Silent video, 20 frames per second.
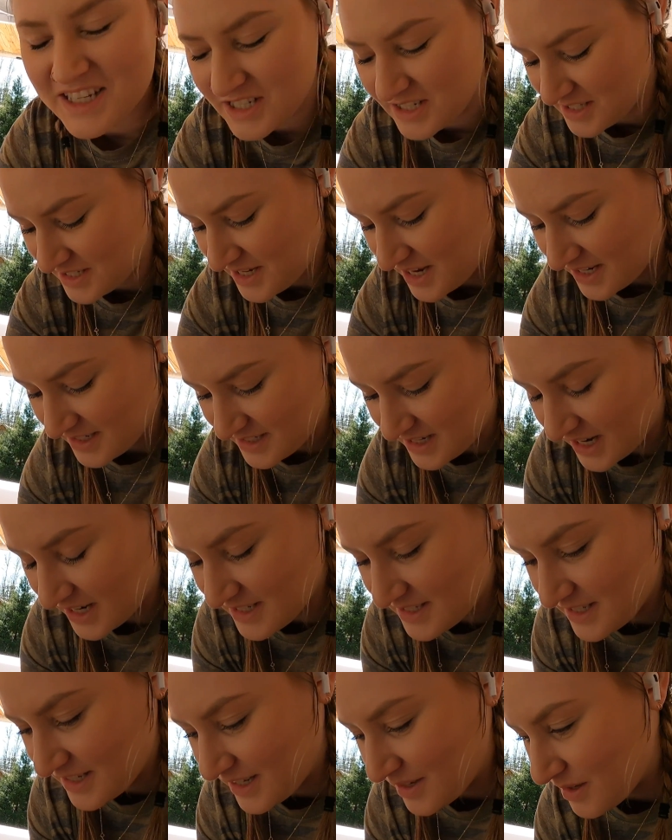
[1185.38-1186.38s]
just texted
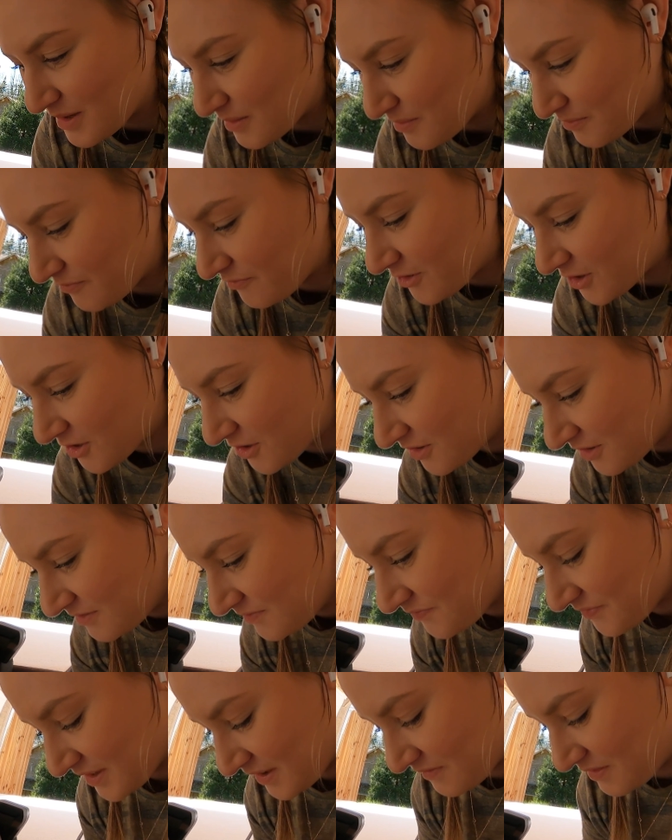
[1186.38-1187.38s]
Isaac a photo
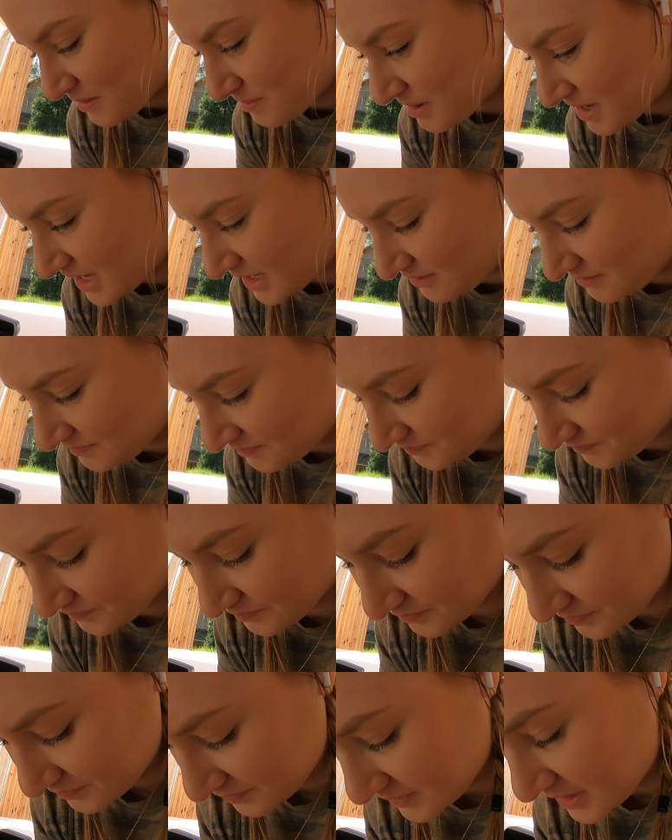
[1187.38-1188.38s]
of the bed
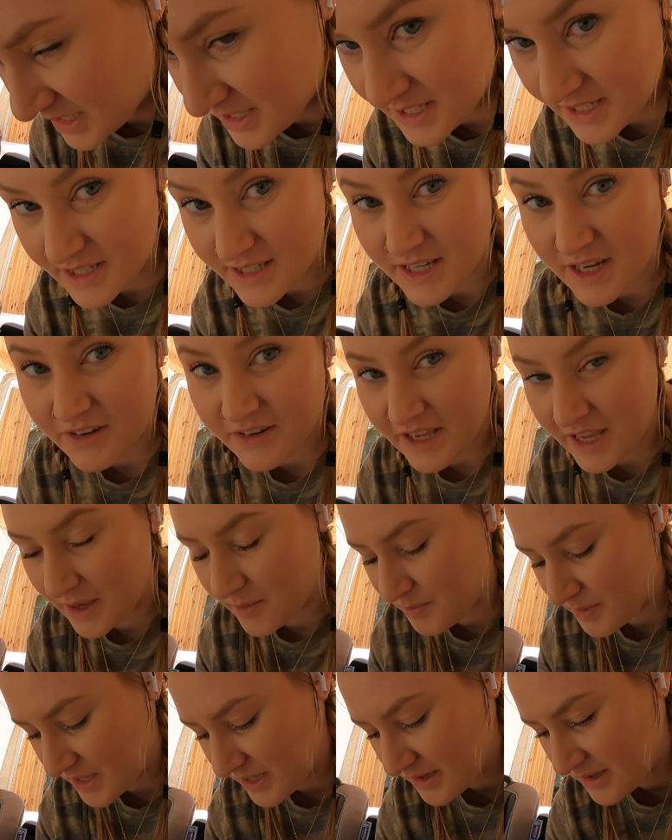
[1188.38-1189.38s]
because he's out
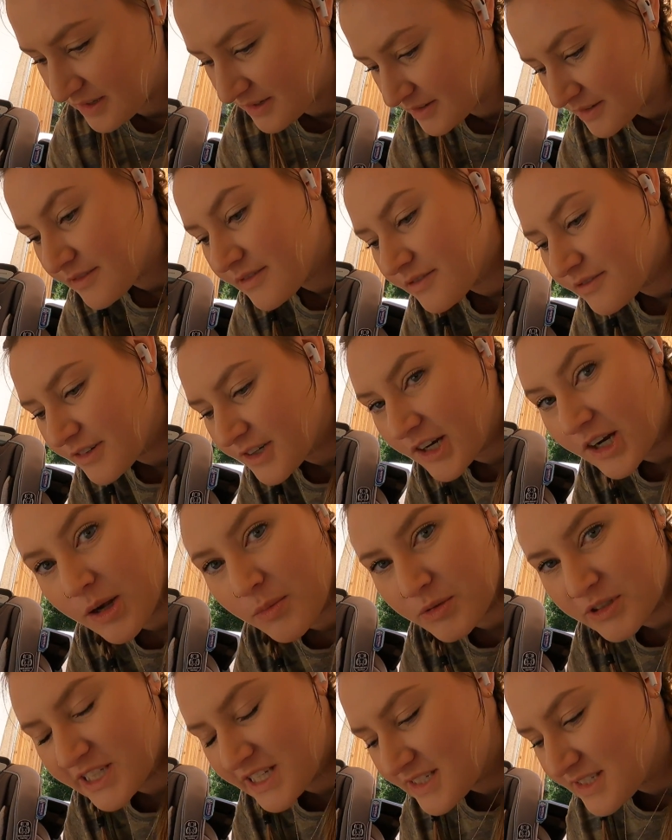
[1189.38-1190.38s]
camping for a
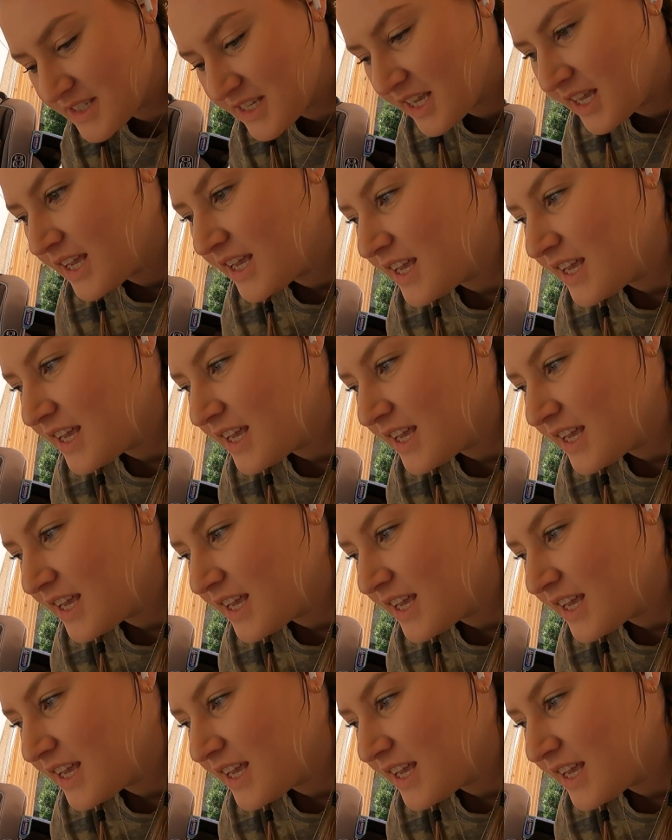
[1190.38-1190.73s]
couple days,